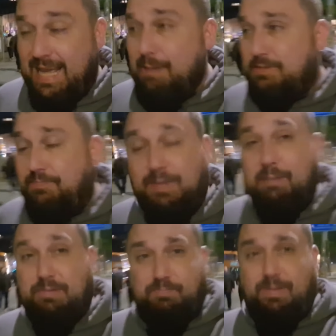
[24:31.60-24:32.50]
It was
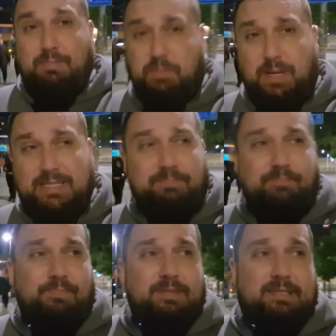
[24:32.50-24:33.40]
amazing.
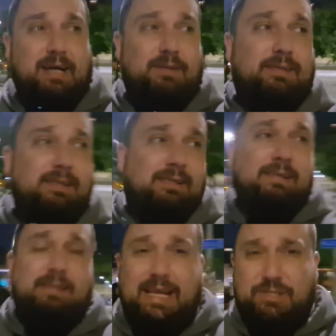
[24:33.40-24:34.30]
So,
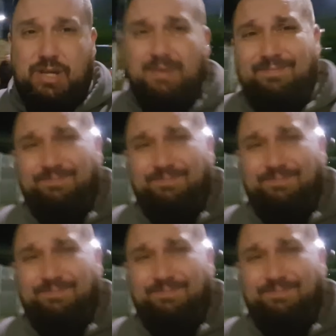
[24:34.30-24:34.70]
next year.